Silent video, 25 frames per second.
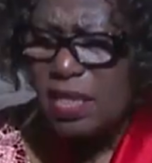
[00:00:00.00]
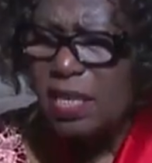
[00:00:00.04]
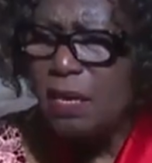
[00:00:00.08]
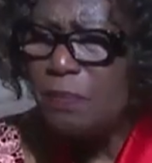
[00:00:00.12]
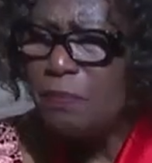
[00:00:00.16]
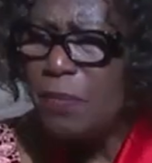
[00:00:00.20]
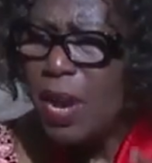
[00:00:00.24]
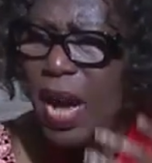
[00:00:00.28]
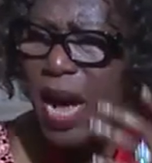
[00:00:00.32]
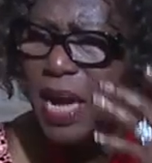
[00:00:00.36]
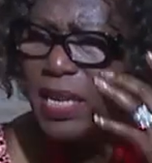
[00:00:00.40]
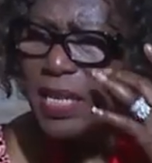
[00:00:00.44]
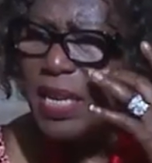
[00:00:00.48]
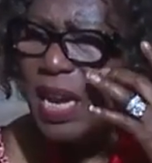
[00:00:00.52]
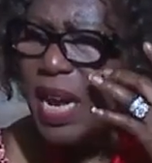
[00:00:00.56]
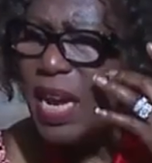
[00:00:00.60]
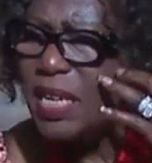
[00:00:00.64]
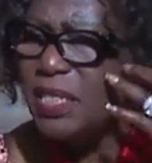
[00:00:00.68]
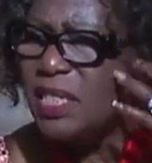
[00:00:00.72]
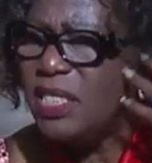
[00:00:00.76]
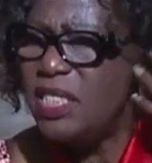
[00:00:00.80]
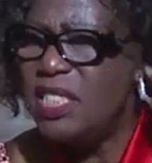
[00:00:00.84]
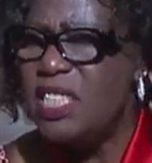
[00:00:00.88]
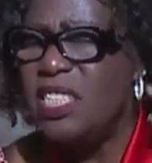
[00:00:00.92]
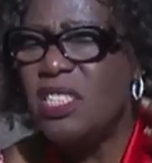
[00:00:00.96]

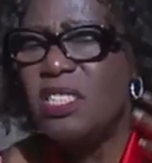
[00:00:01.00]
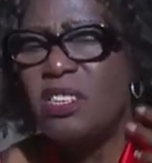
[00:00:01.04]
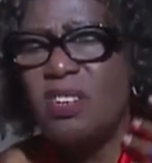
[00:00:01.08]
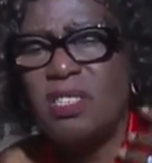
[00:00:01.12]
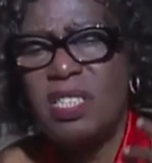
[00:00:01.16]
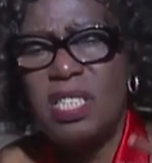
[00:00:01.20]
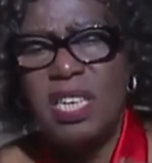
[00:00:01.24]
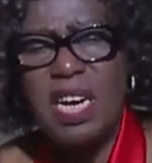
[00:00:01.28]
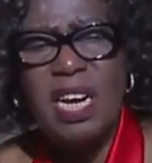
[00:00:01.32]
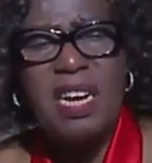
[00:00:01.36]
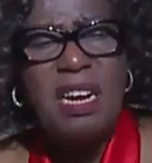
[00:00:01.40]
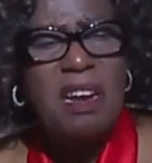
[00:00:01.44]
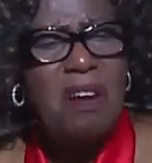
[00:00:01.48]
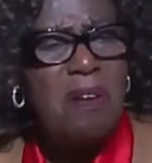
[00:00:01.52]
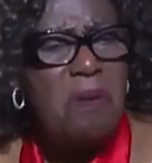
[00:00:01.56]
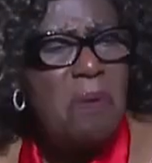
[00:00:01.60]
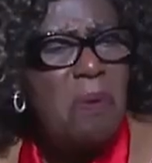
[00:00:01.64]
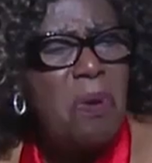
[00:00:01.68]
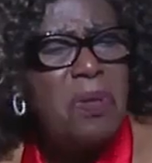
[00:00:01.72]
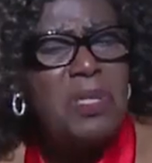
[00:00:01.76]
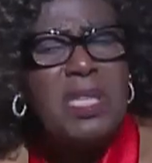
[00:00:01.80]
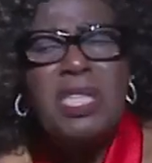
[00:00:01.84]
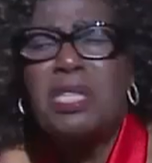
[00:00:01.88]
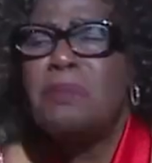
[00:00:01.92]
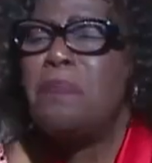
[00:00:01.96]
And Jesus said,
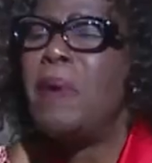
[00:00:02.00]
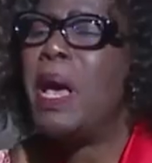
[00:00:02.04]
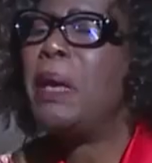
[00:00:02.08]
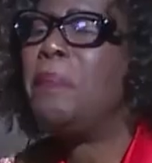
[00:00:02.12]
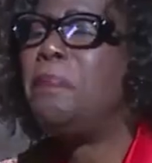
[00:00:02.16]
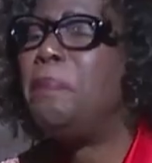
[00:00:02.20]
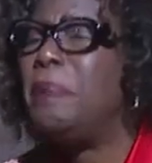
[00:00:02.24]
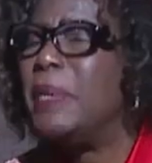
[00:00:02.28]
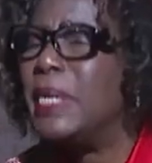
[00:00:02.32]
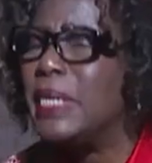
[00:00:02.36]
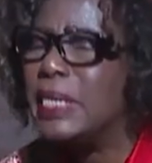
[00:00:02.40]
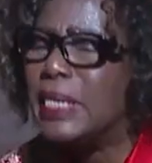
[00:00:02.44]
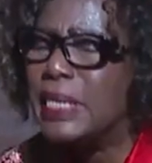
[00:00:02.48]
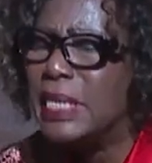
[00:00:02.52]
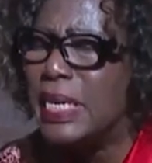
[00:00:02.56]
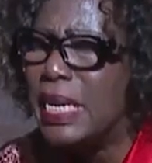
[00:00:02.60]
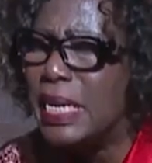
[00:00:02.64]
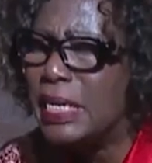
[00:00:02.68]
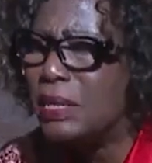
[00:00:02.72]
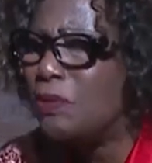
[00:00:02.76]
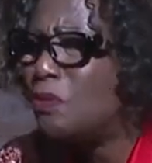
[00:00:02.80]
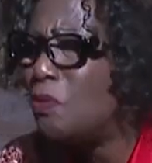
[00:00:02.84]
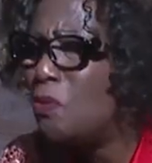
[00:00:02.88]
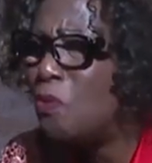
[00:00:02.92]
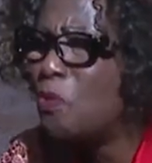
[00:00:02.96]
what is my
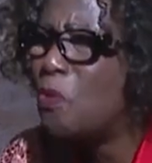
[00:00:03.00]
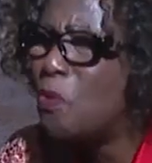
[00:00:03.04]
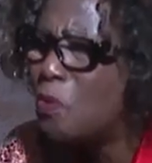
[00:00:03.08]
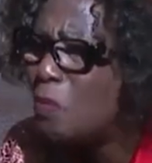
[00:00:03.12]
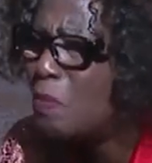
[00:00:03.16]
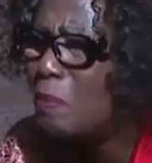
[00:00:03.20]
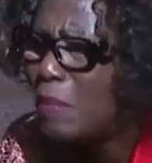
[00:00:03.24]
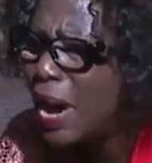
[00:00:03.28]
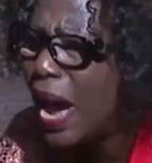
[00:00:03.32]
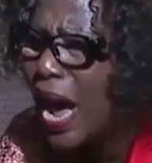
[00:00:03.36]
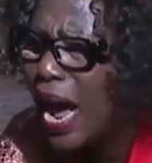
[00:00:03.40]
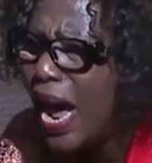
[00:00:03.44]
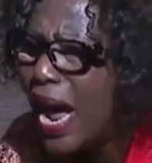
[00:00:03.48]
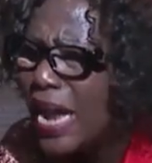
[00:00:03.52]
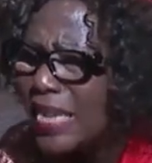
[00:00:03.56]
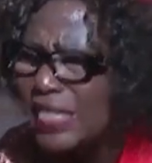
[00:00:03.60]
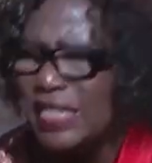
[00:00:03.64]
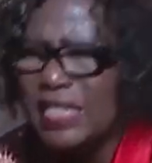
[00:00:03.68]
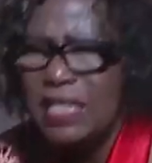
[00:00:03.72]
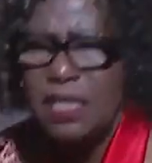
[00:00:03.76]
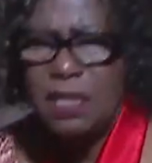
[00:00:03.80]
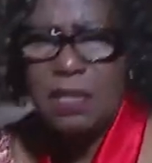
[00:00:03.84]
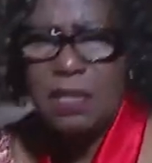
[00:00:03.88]
business, woman?